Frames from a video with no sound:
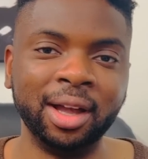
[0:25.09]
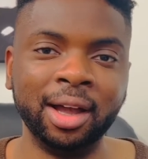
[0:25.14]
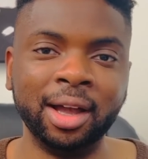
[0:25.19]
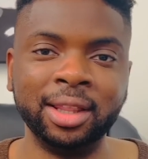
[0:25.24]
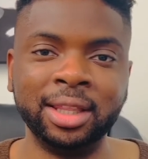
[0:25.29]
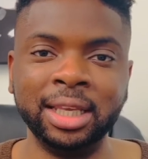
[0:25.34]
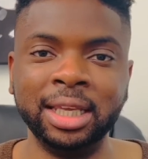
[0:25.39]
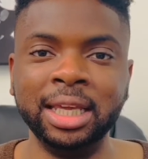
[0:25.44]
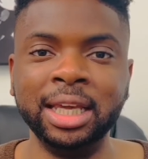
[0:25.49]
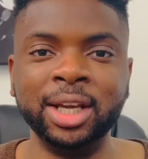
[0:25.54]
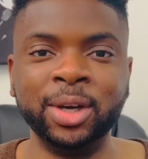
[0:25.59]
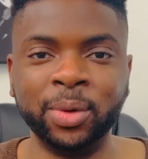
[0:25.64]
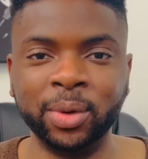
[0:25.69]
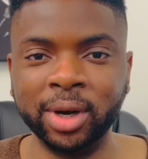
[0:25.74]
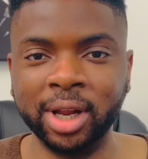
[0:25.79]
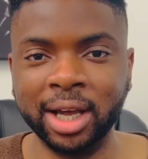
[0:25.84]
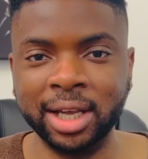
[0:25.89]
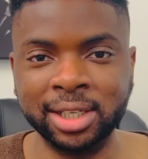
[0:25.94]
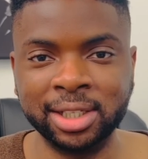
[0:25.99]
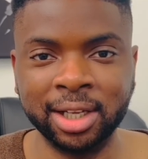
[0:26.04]

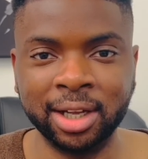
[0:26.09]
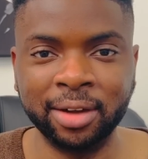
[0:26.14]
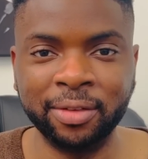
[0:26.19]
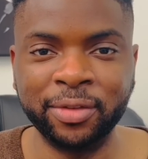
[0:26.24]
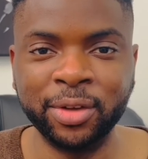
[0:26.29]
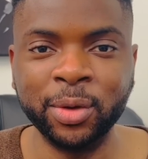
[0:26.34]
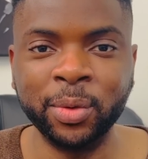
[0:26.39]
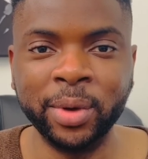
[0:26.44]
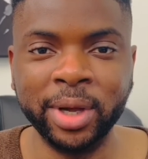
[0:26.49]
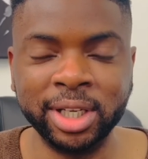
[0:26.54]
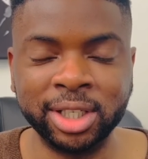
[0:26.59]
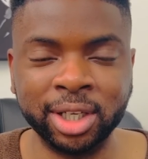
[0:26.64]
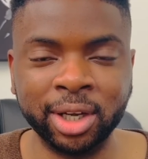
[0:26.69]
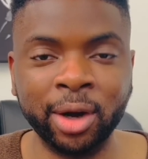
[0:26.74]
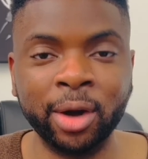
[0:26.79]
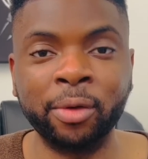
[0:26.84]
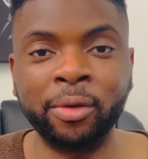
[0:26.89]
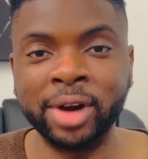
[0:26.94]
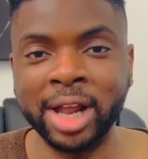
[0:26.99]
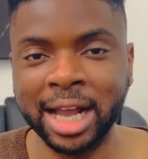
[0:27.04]
Equalizer a few weeks ago,
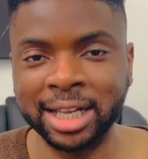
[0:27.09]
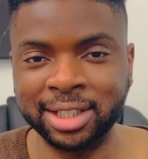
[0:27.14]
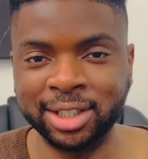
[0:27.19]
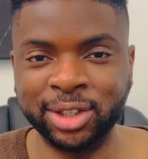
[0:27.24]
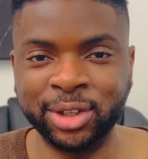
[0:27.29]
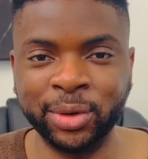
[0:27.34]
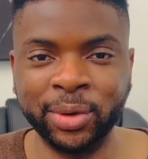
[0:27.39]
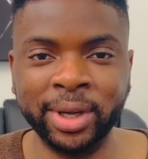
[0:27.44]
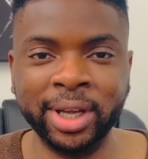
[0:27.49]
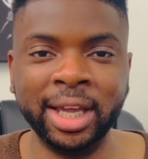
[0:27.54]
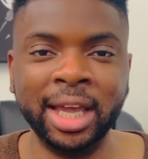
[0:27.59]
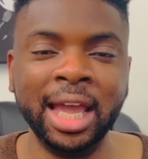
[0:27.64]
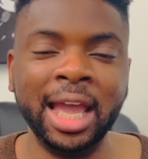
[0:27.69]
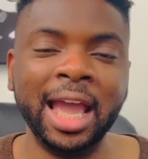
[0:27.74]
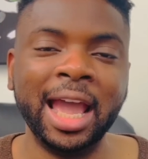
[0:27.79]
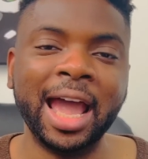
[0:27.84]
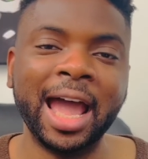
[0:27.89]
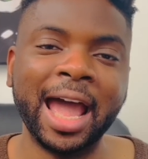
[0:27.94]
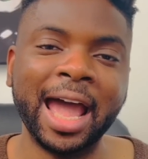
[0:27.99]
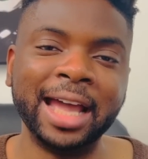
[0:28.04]
reacted to it,
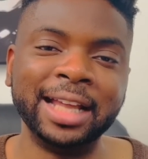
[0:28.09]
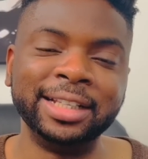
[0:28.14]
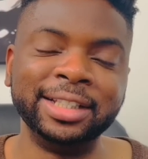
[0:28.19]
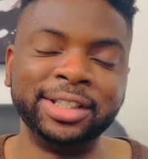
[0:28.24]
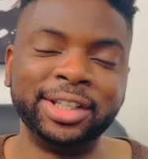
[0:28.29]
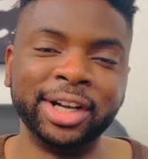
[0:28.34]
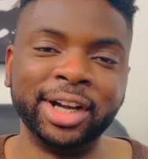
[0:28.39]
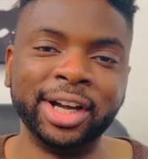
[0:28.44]
and